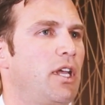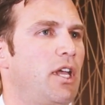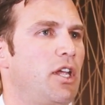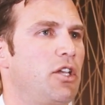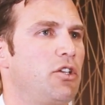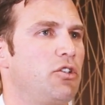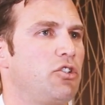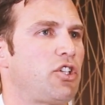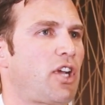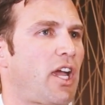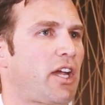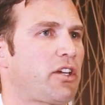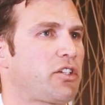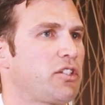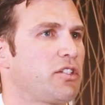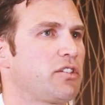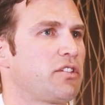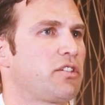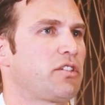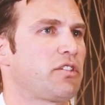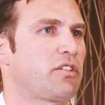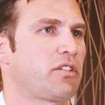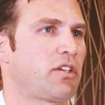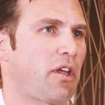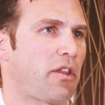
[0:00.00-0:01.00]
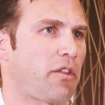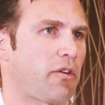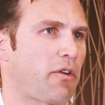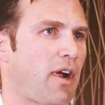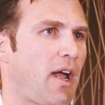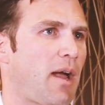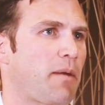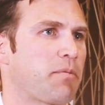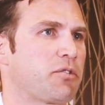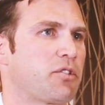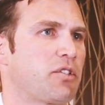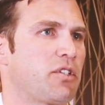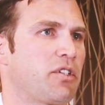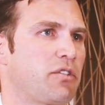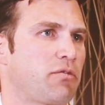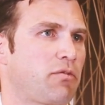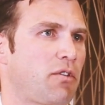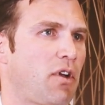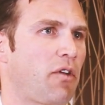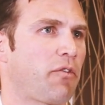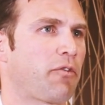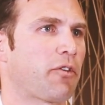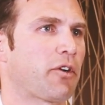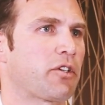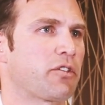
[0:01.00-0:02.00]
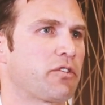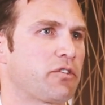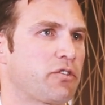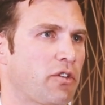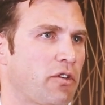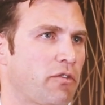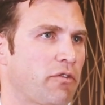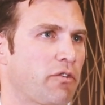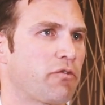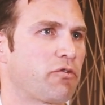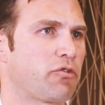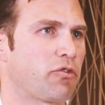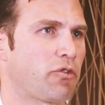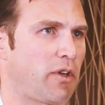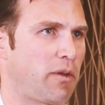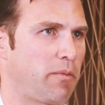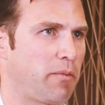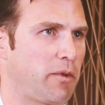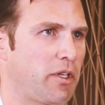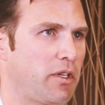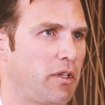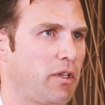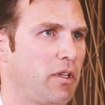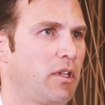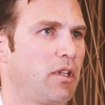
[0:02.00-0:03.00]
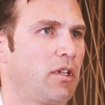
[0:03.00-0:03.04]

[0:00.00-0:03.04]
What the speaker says: Injections is another option as well for conservative treatment.